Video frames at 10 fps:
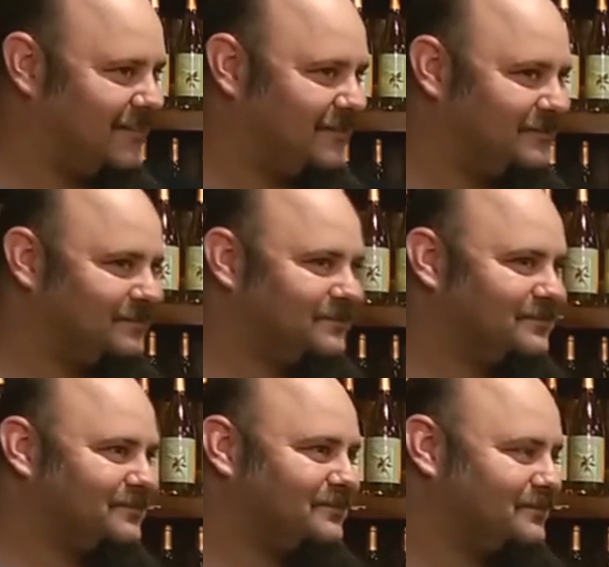
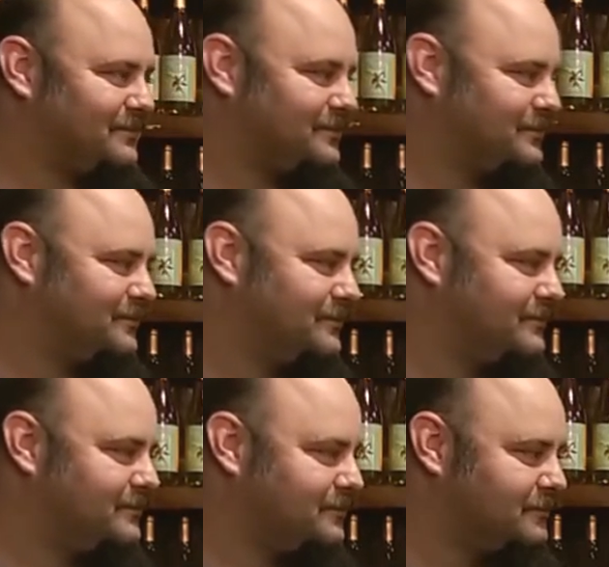
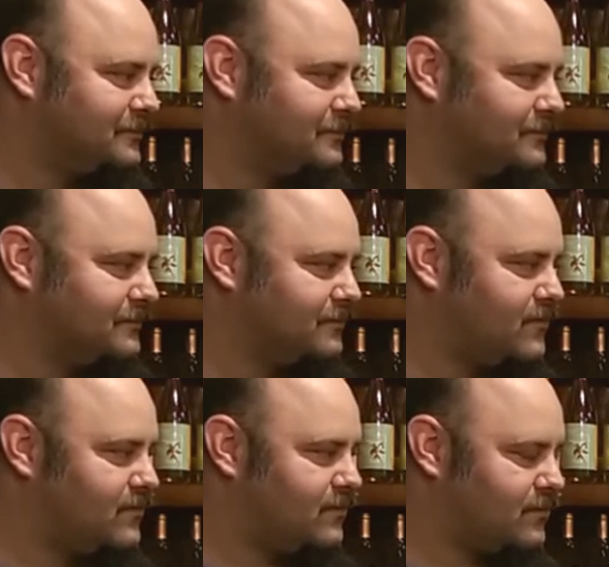
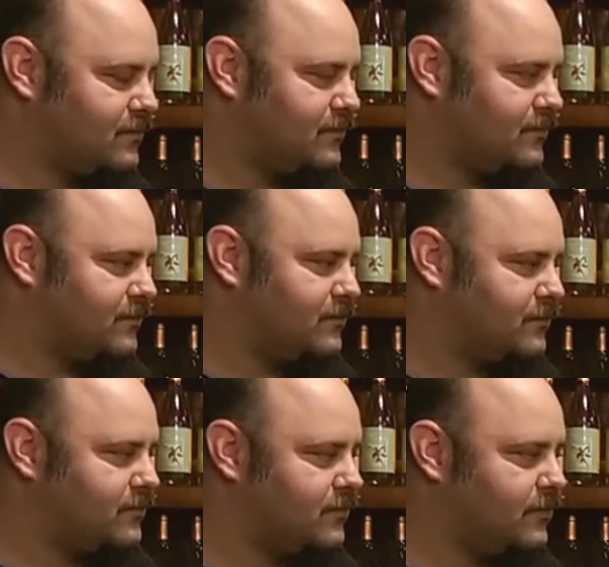
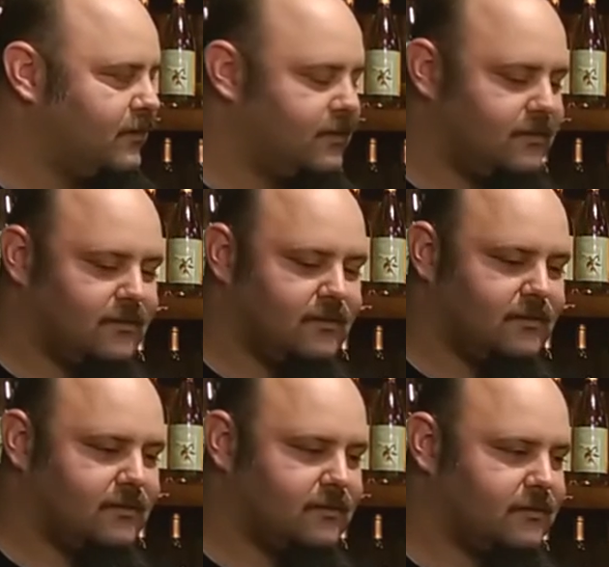
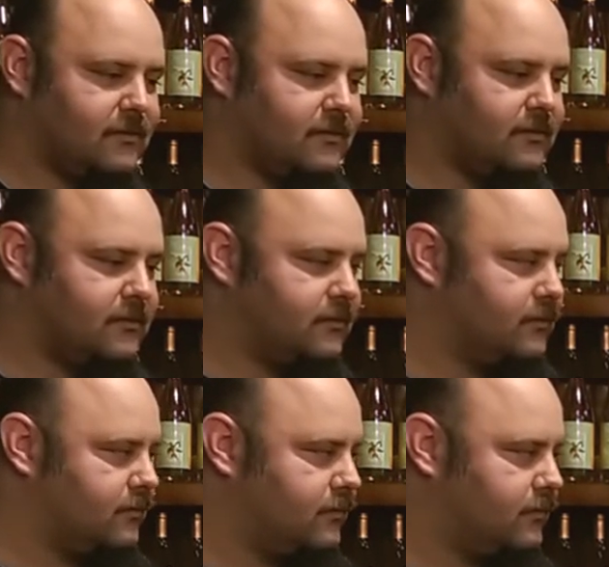
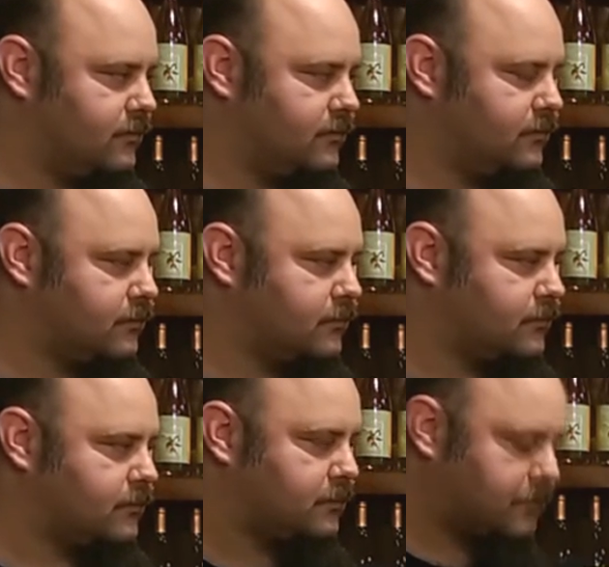
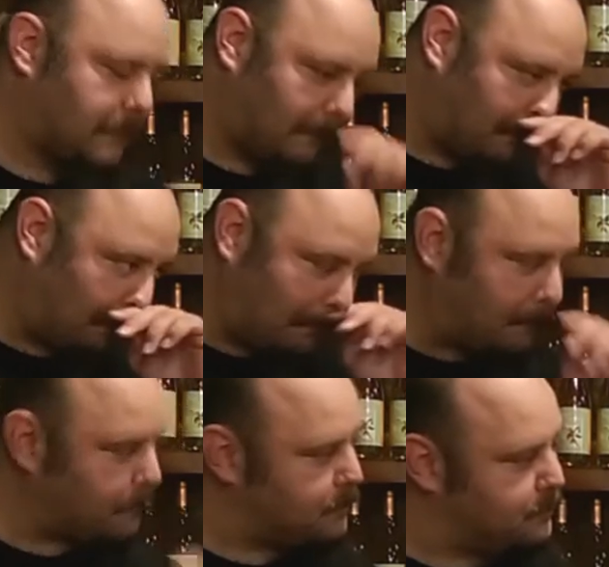
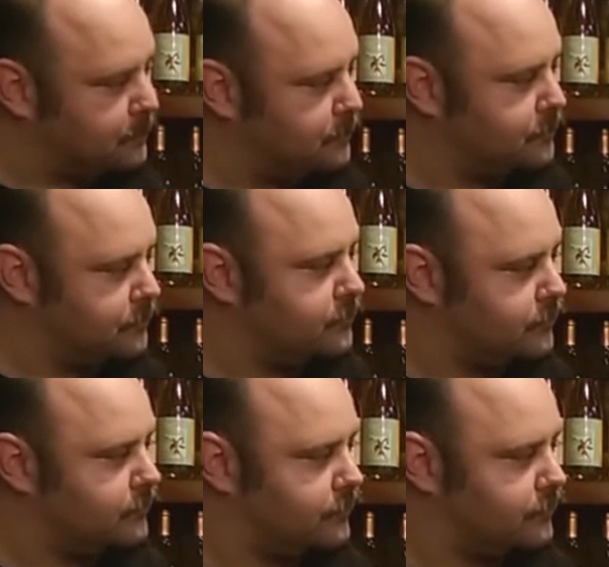The person shown says nothing.